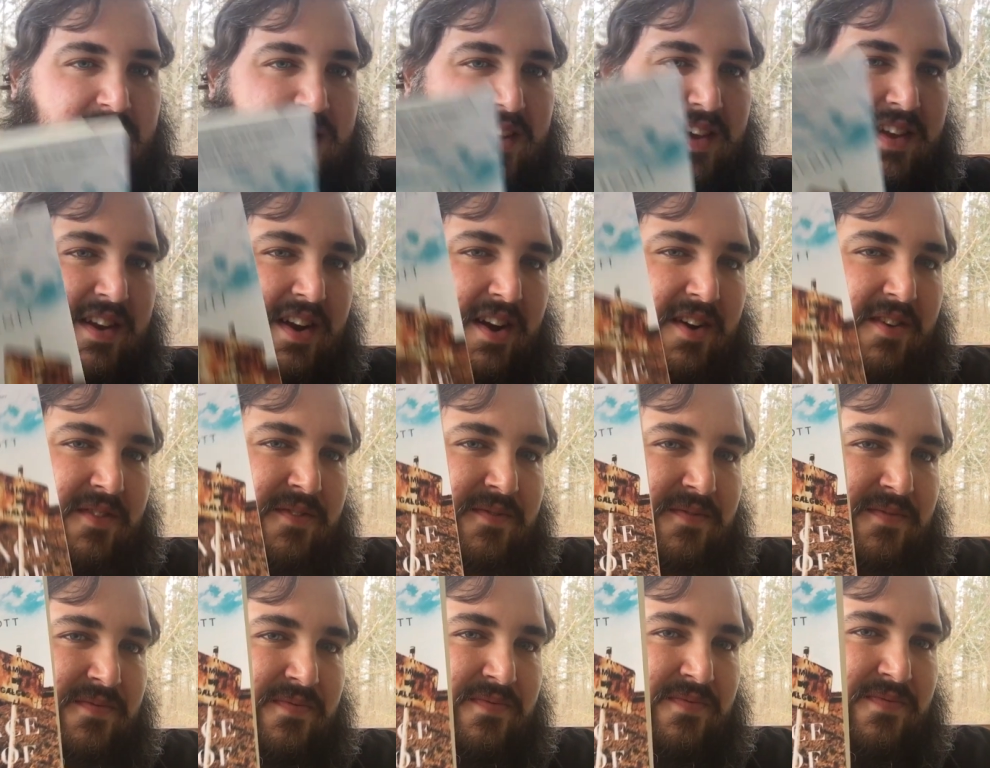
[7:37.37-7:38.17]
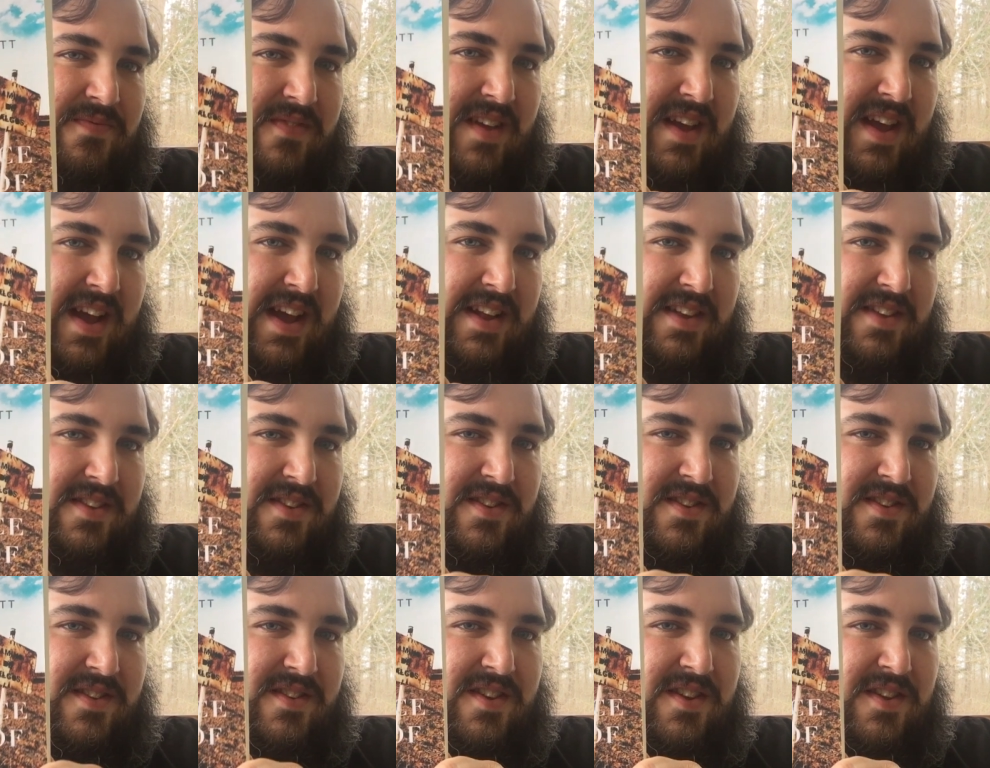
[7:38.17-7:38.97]

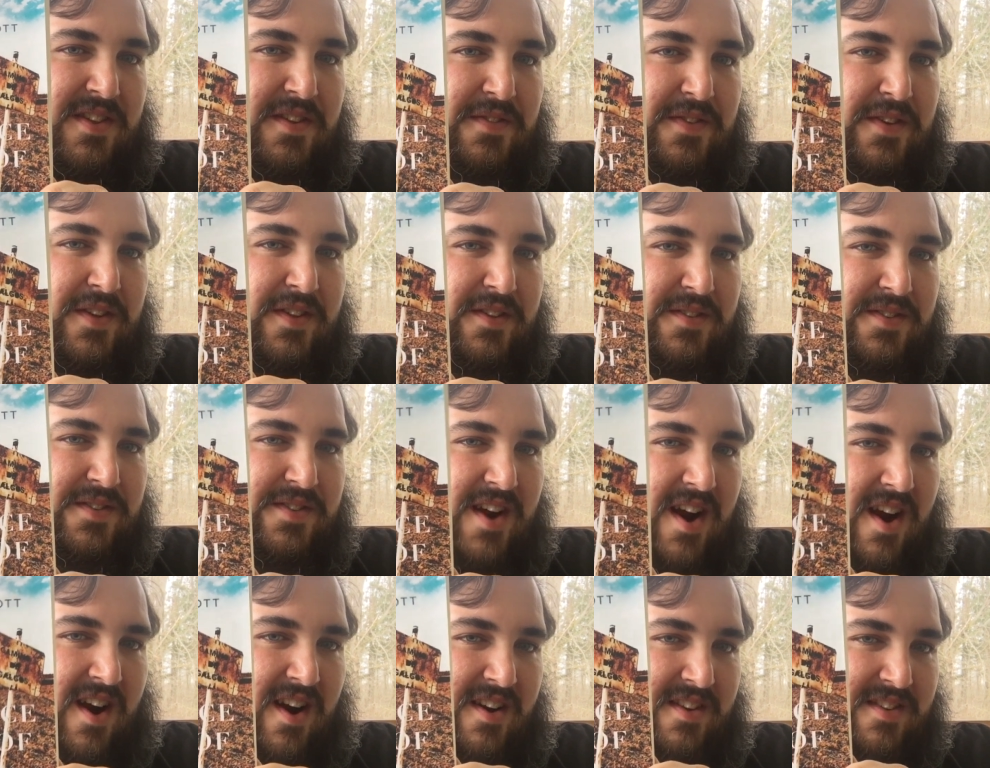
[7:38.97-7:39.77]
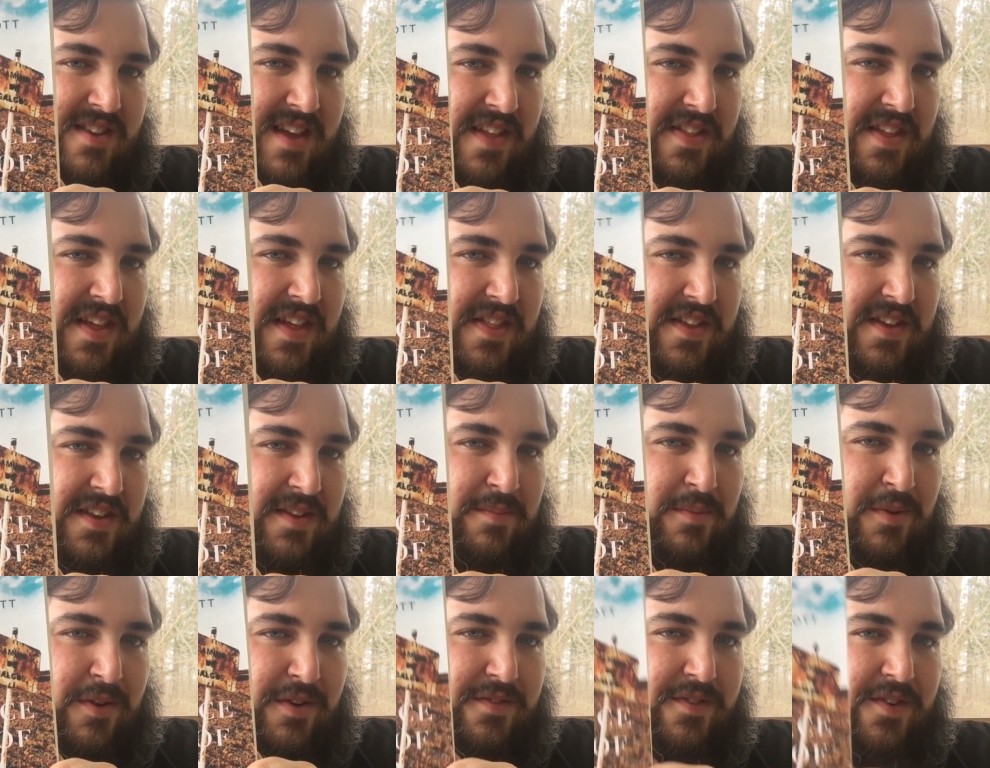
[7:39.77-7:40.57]
it's To the Field of Stars and then this
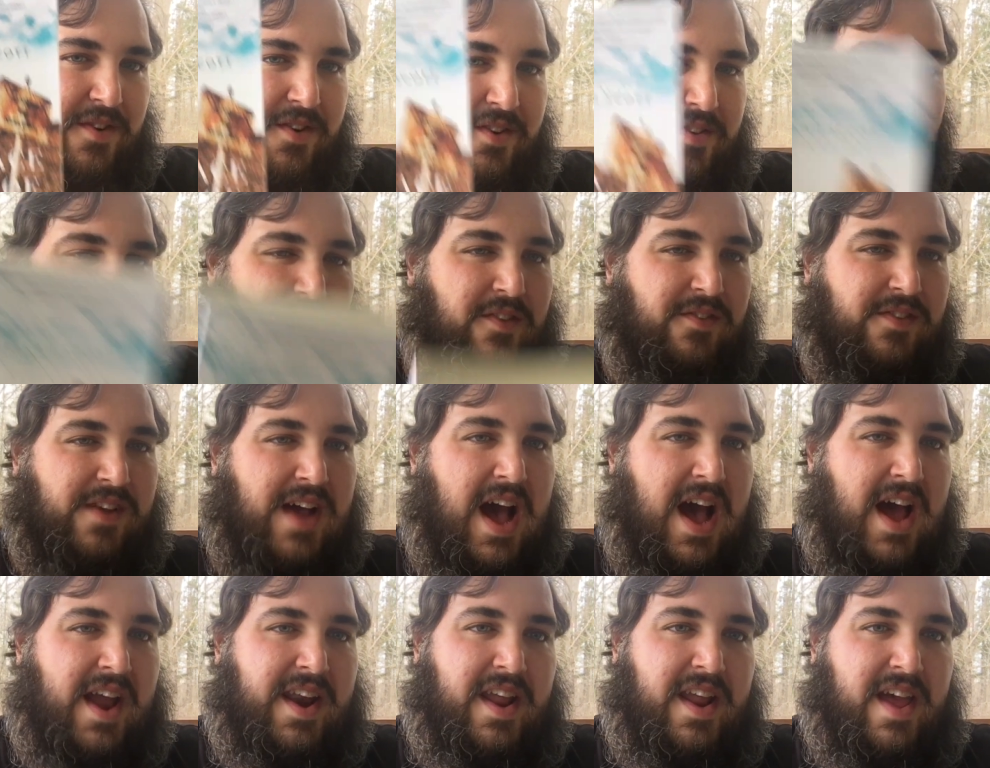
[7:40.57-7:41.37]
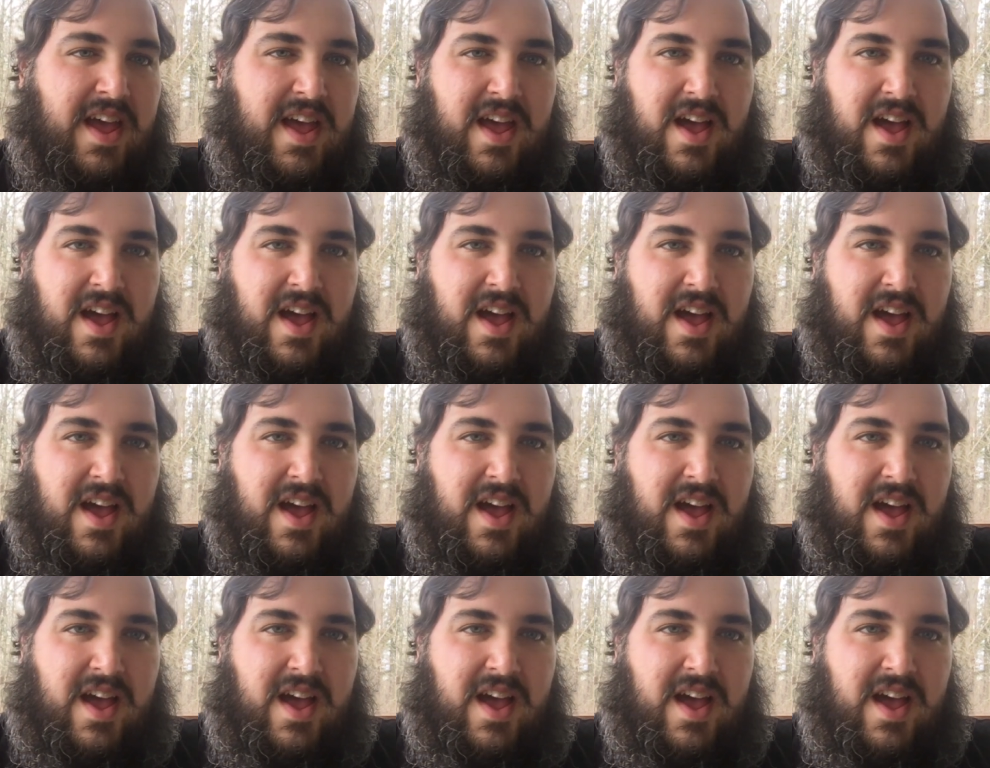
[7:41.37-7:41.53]
book, Furnace Full of God.